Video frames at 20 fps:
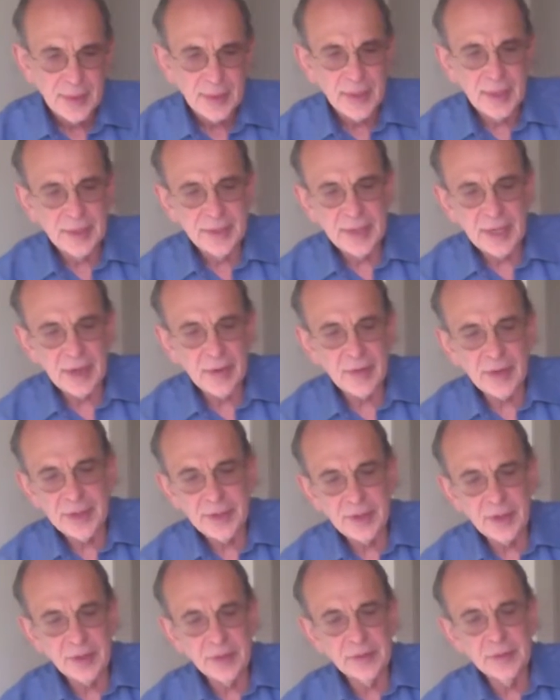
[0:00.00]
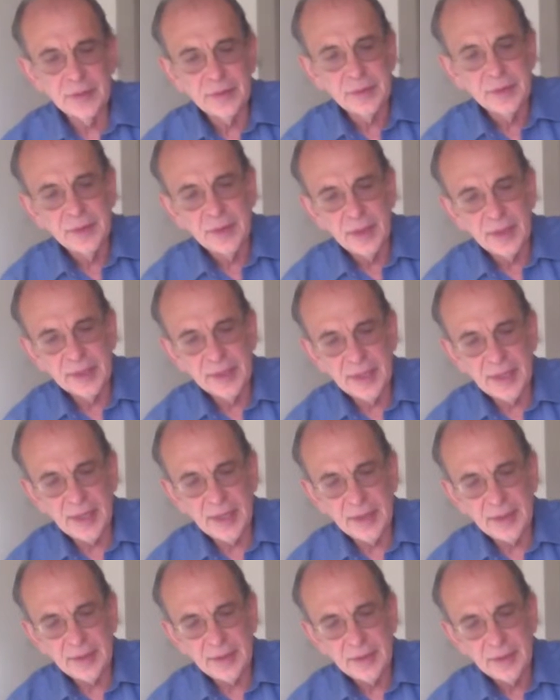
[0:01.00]
And now I know,
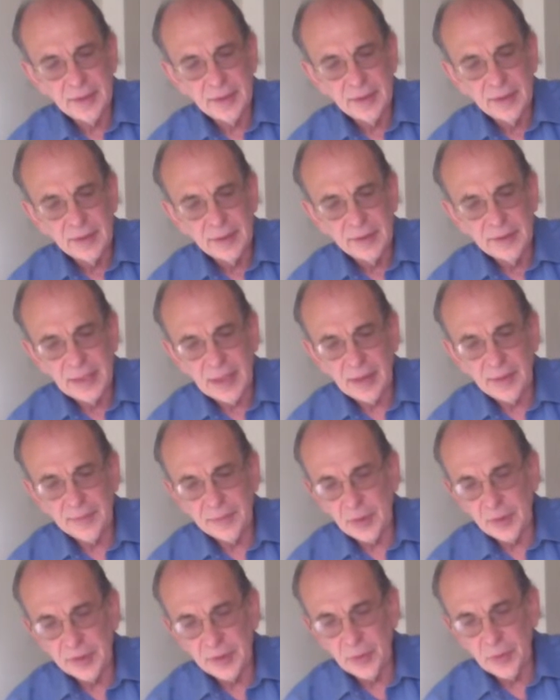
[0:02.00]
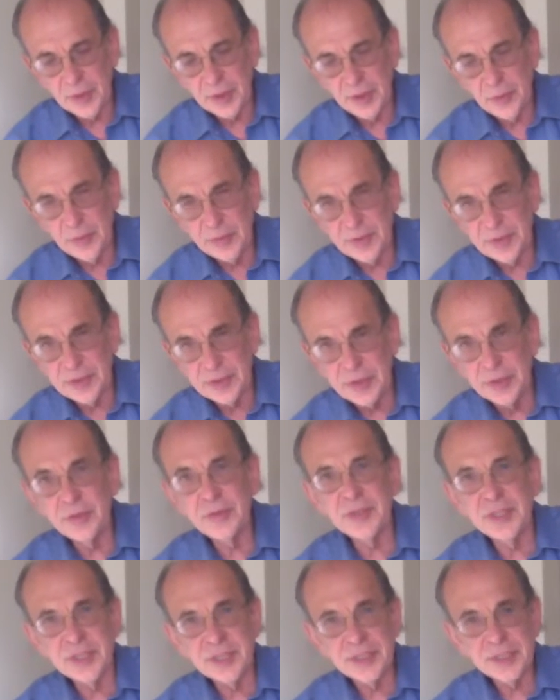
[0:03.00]
again, now I'm only working with a
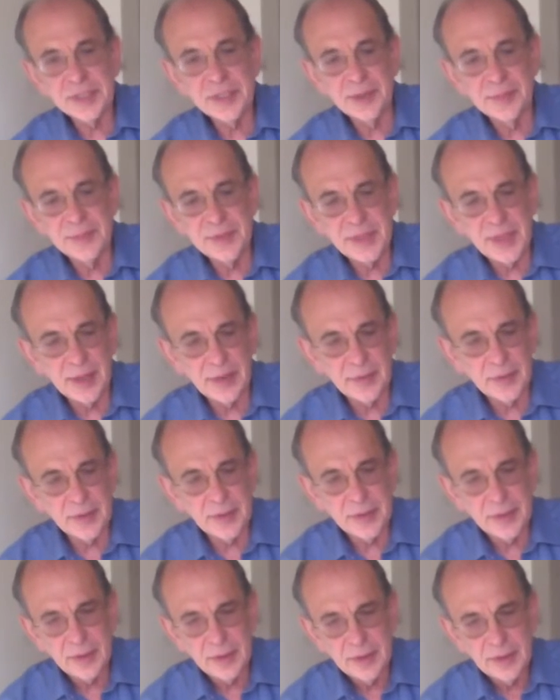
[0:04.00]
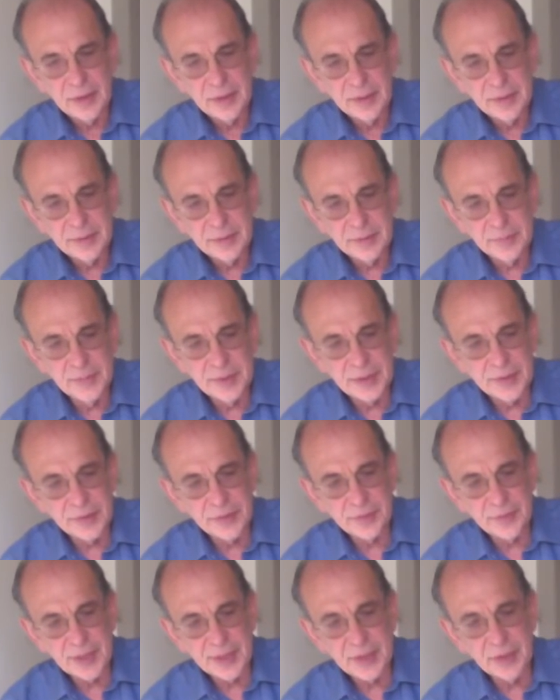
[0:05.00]
2-disk sub-tower,
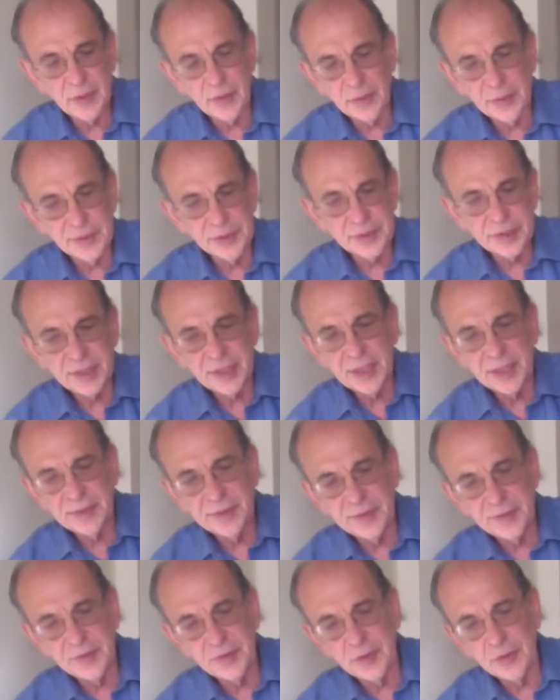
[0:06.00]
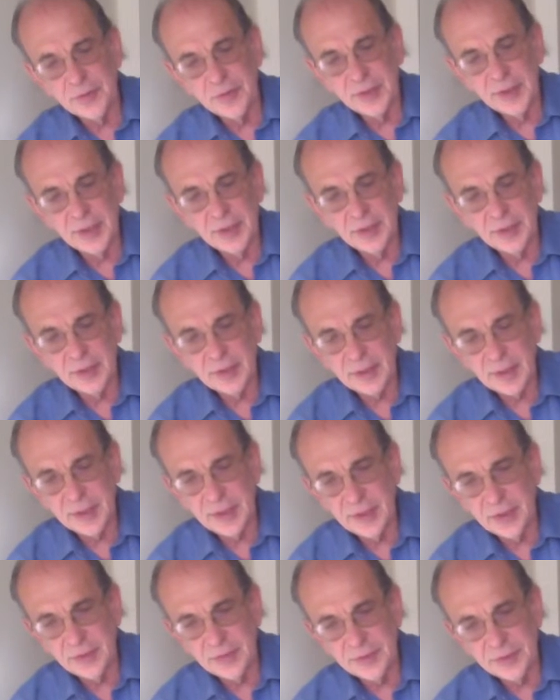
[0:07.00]
because my goal is to get this over here, and I
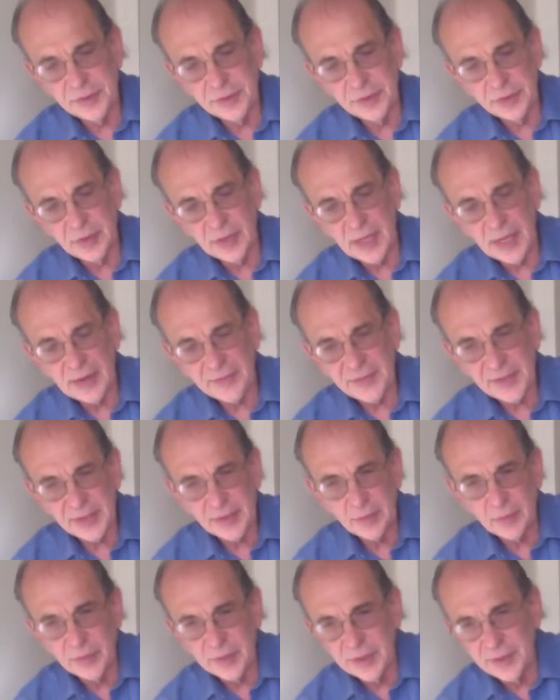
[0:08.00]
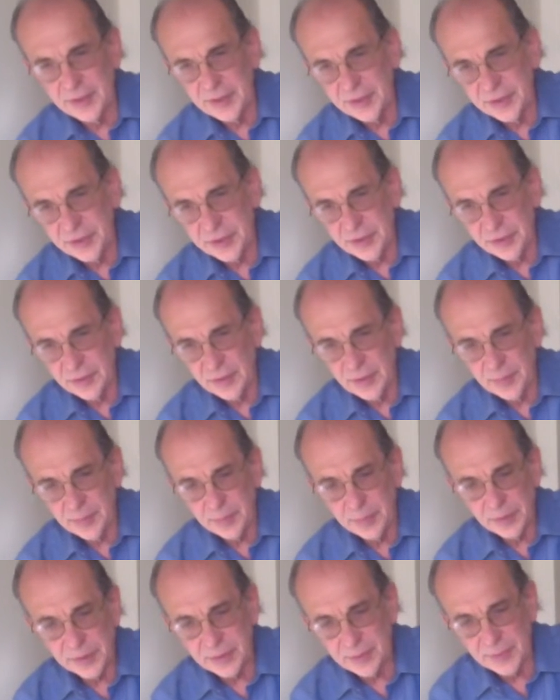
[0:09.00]
know for sure I have to get rid of these 2. I'll
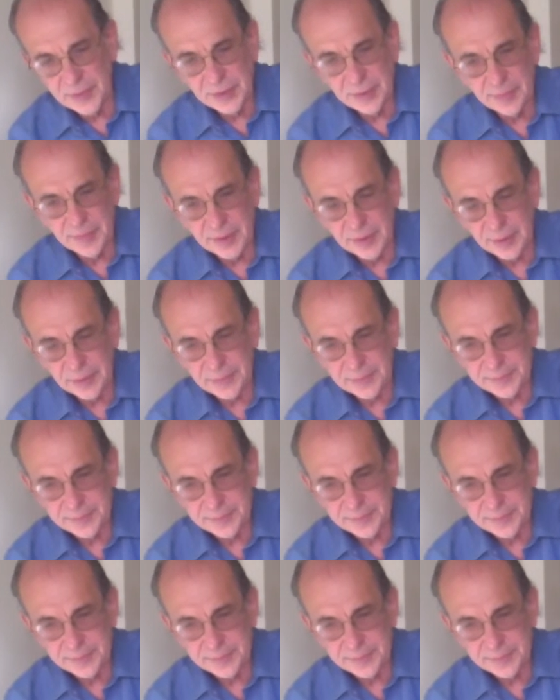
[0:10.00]
put them in the middle.